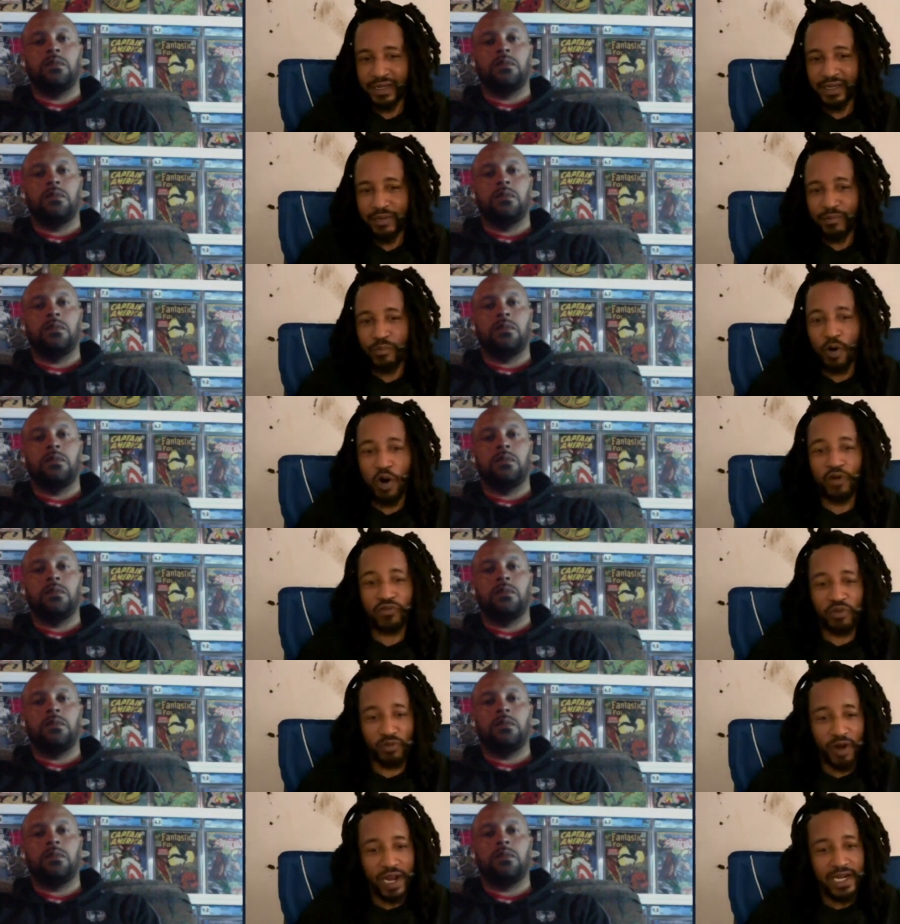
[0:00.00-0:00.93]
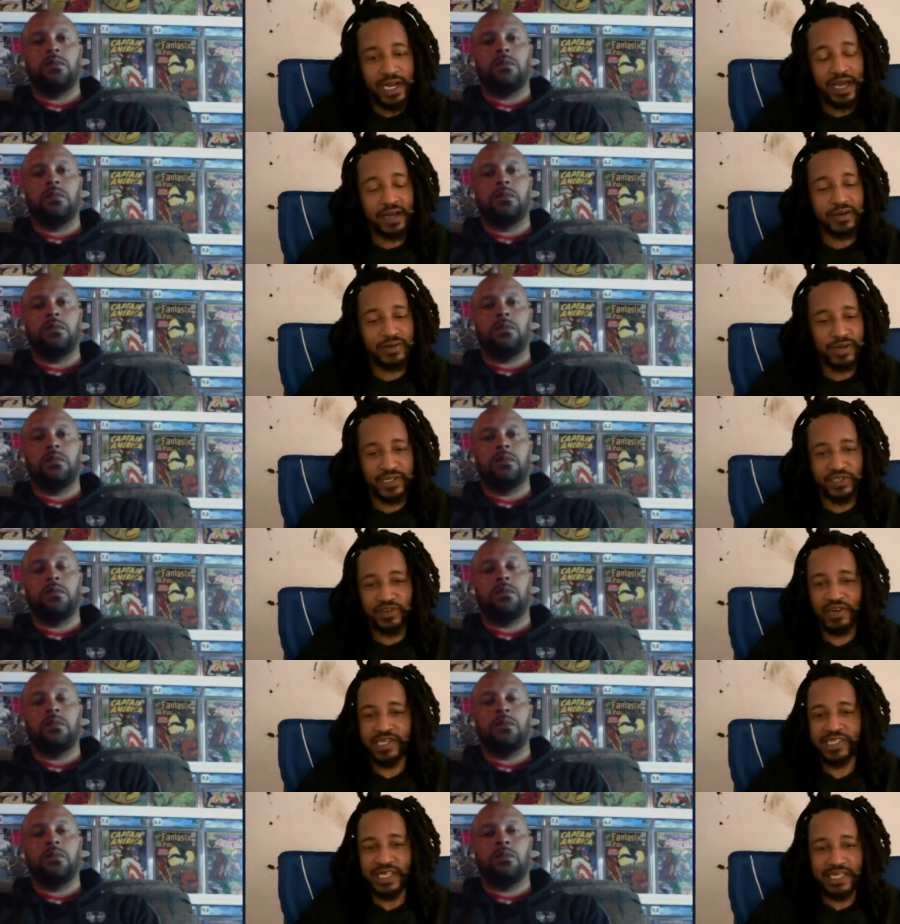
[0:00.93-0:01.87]
Speaker 1: Marvel right now. As
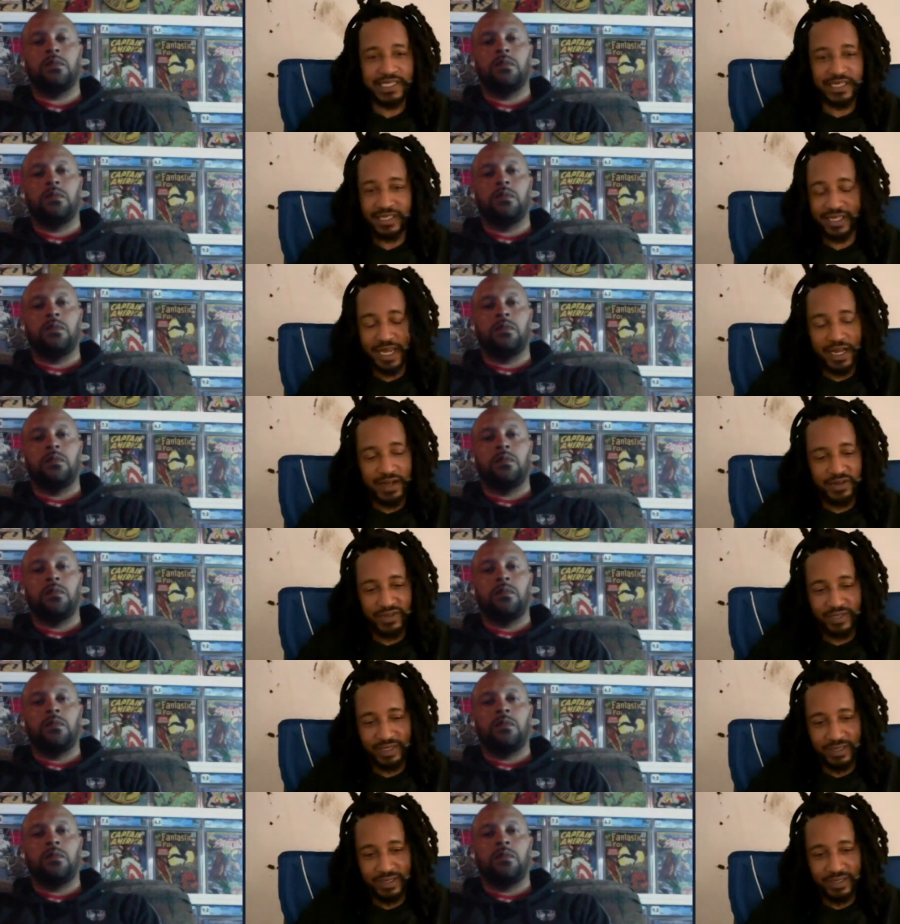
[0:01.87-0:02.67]
crazy as it sounds.